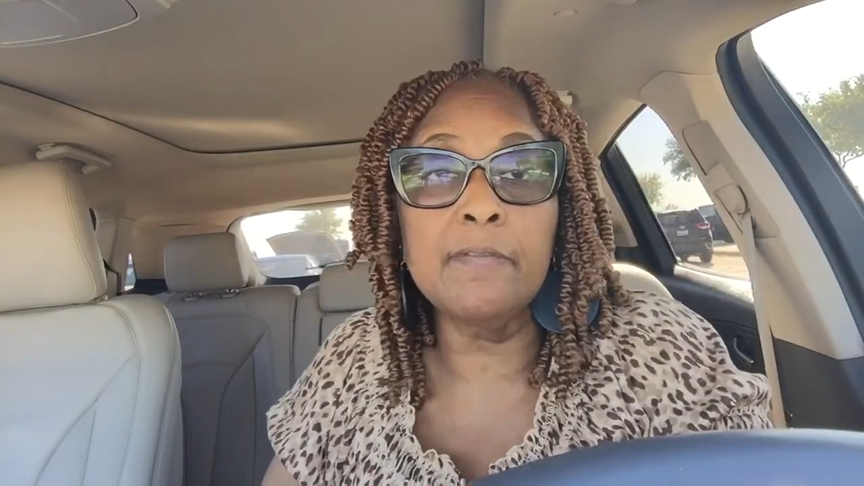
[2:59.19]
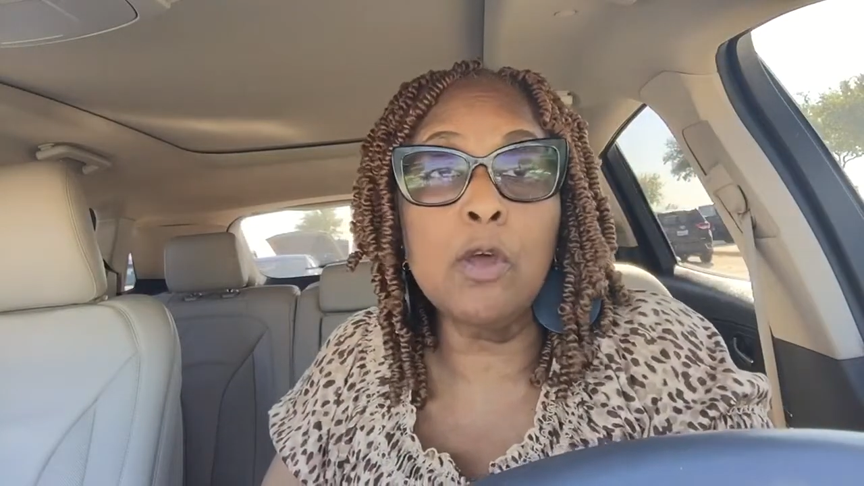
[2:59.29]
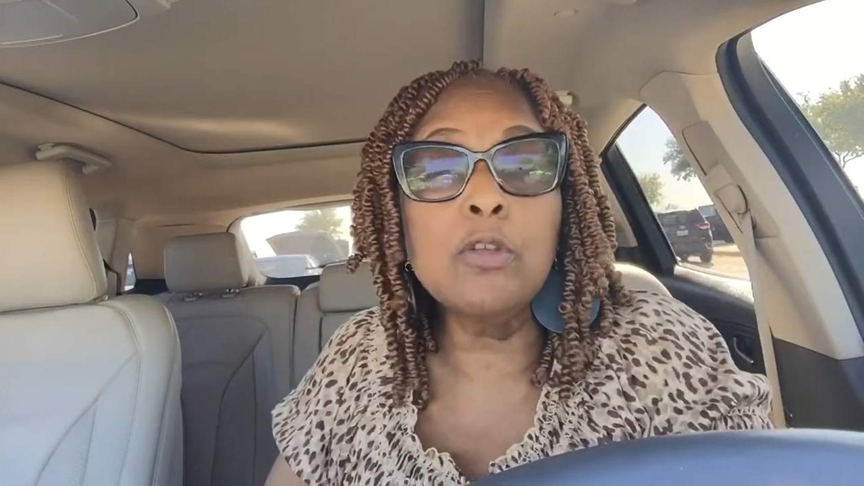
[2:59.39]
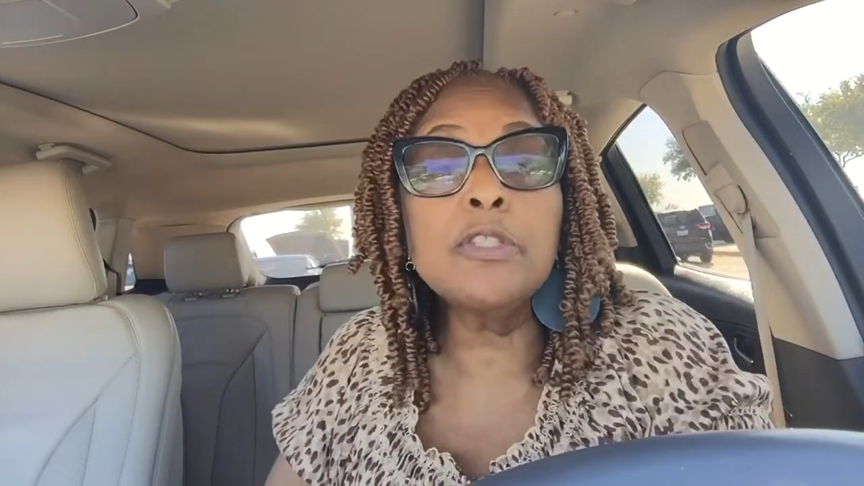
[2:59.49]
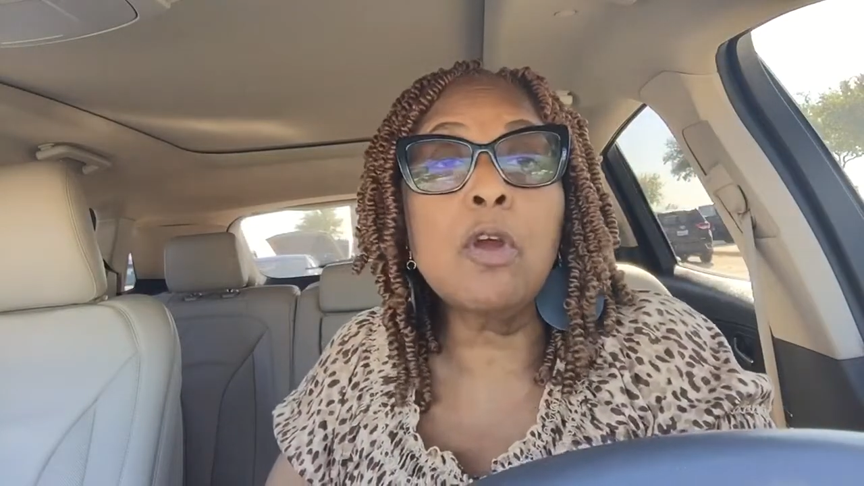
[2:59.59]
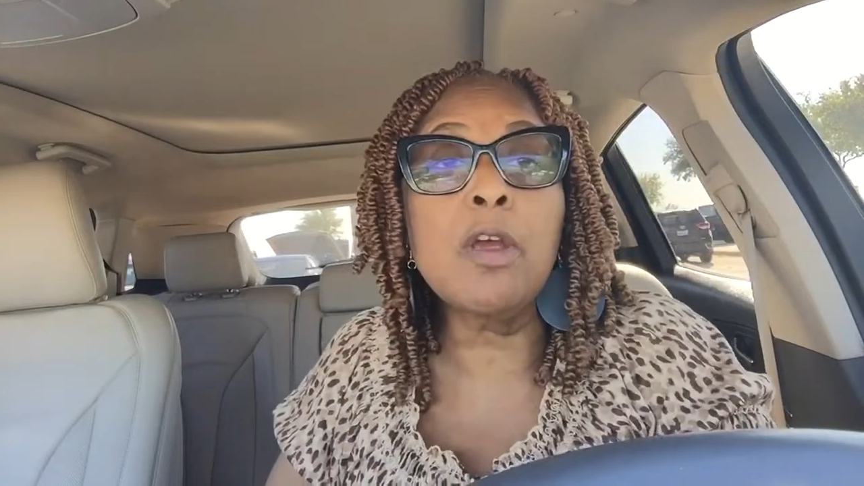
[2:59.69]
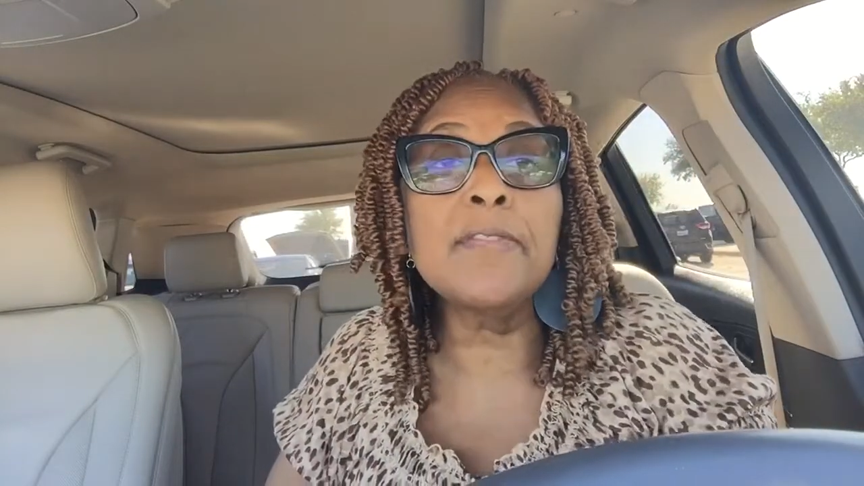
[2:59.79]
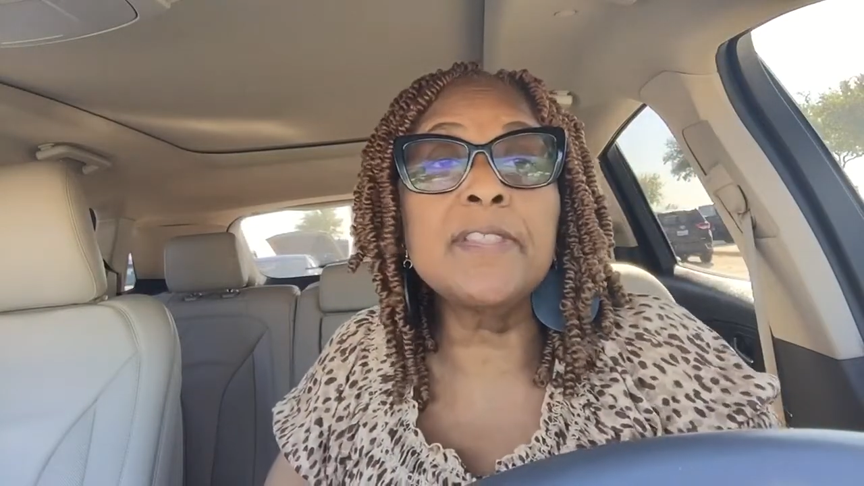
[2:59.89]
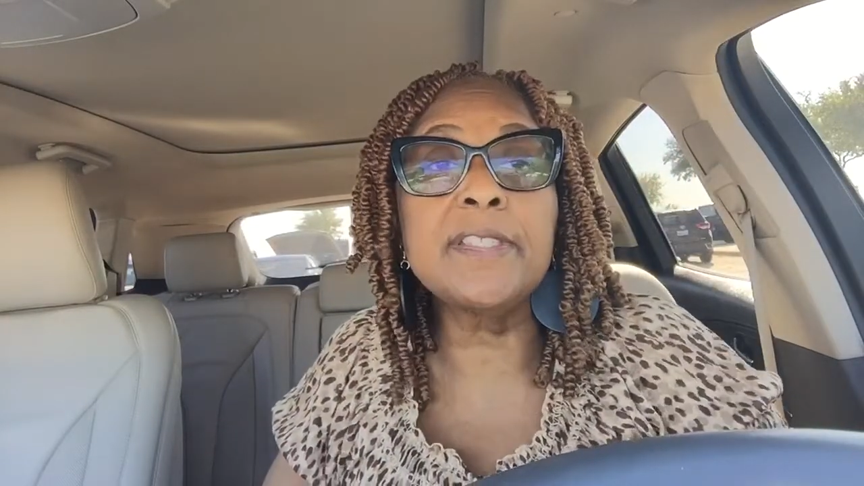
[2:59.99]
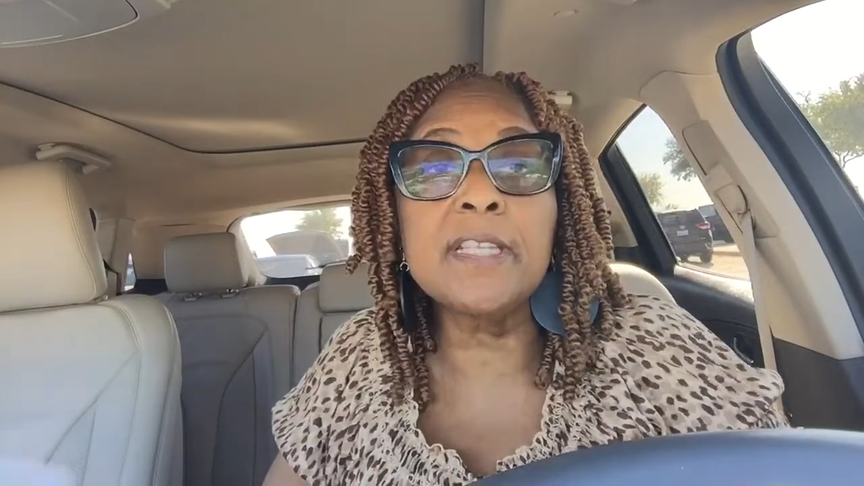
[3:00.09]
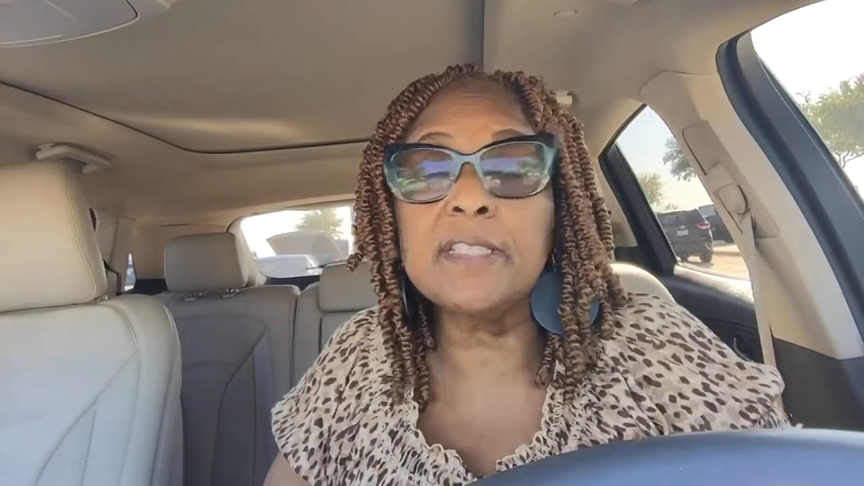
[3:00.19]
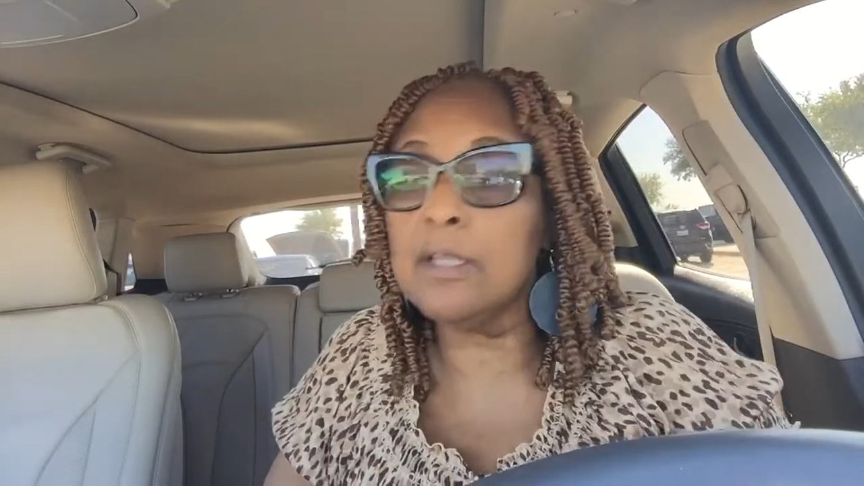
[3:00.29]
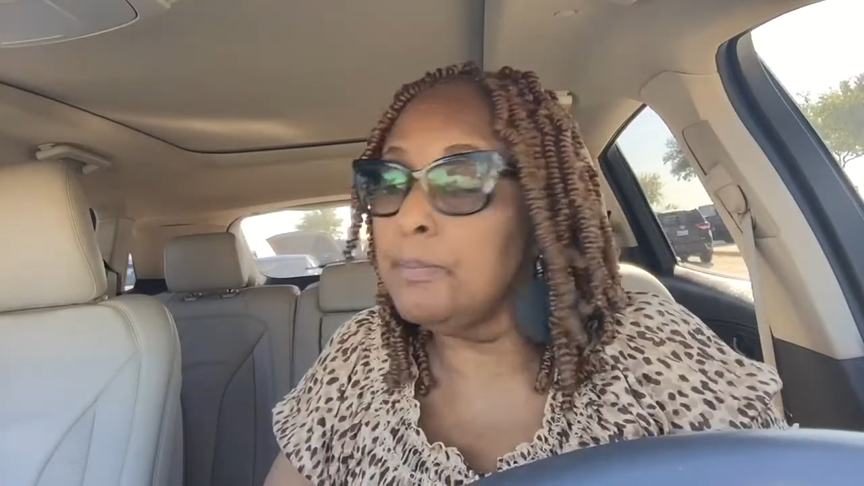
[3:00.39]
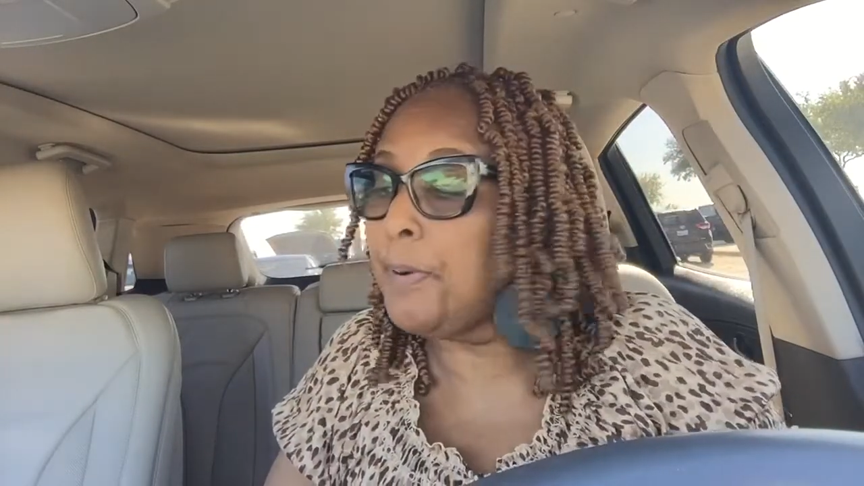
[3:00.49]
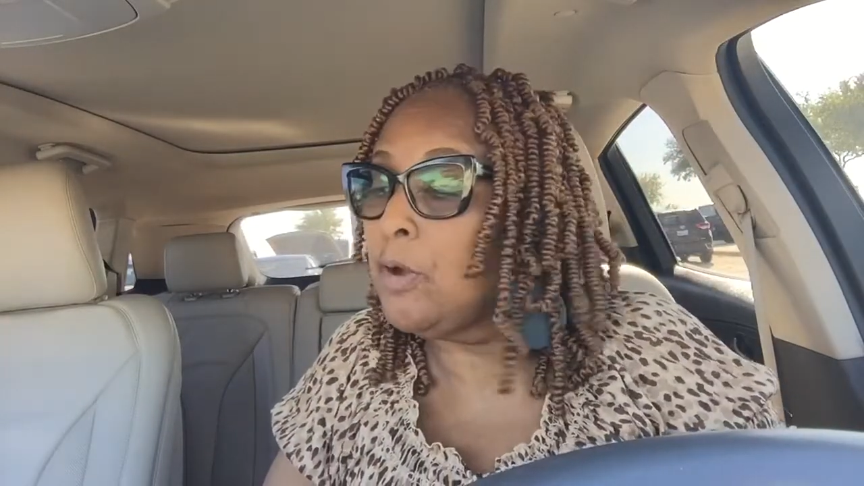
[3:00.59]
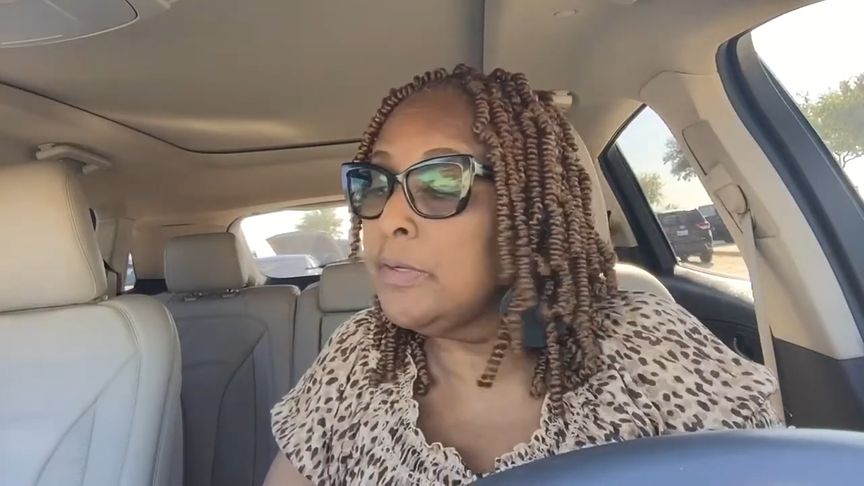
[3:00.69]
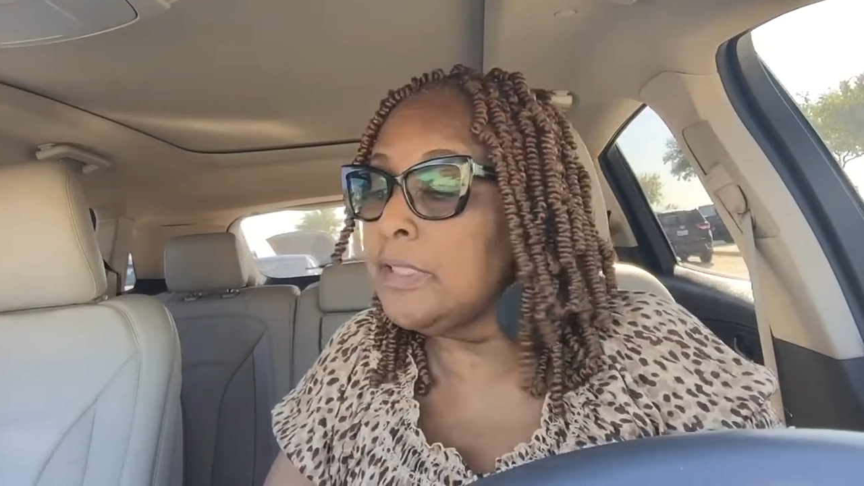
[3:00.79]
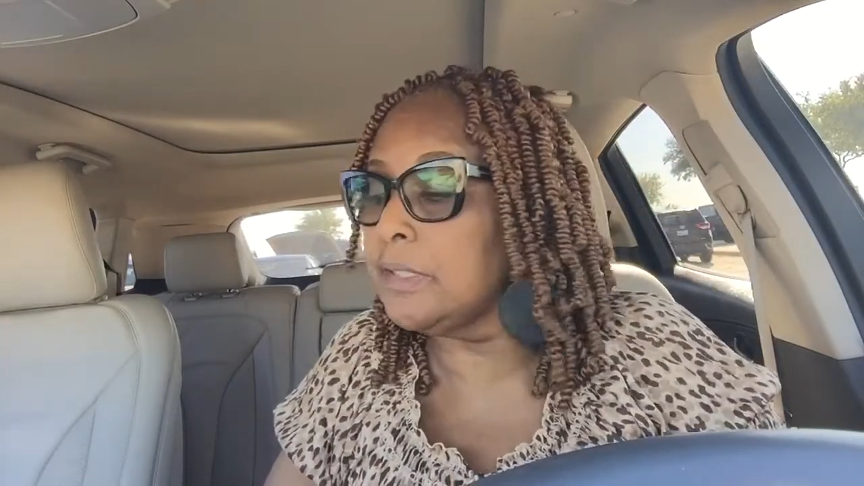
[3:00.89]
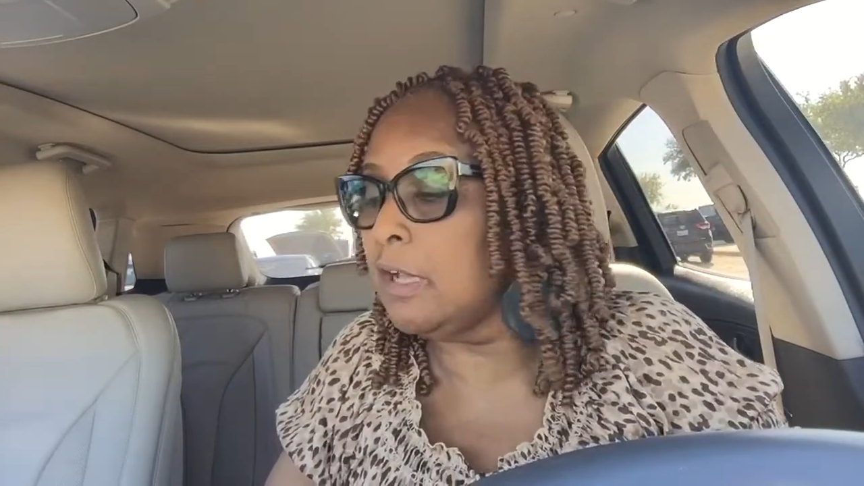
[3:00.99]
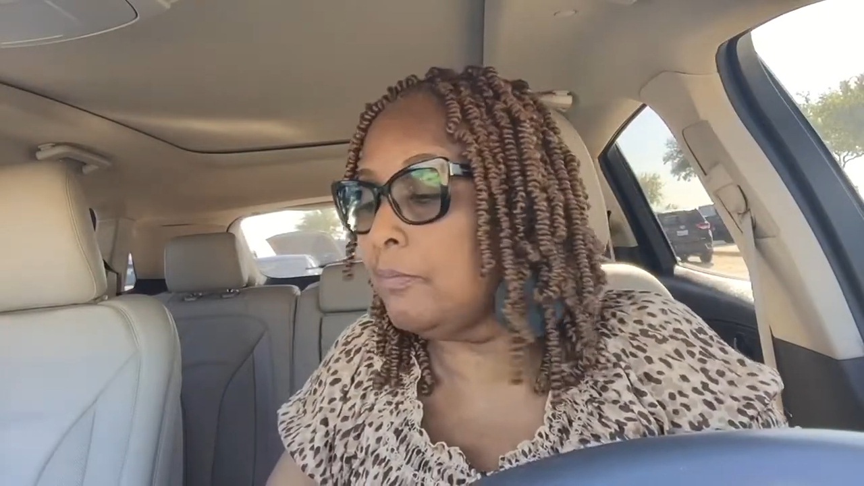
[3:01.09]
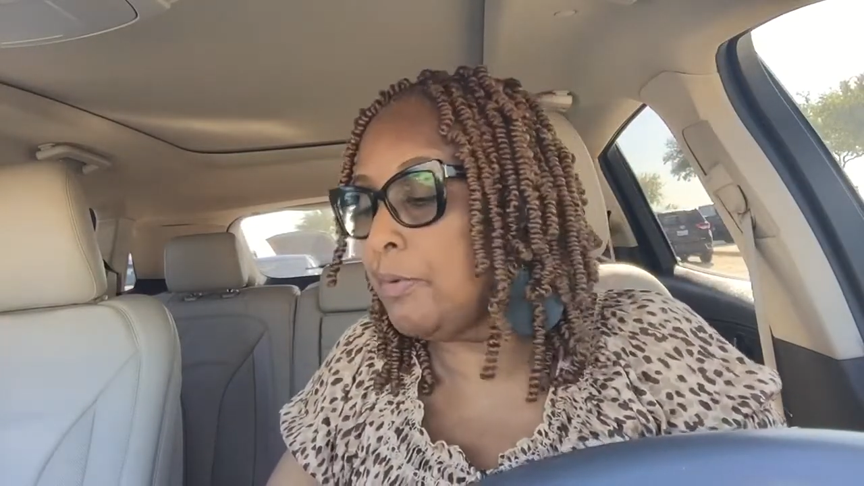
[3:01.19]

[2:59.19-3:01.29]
Those are the 6 components of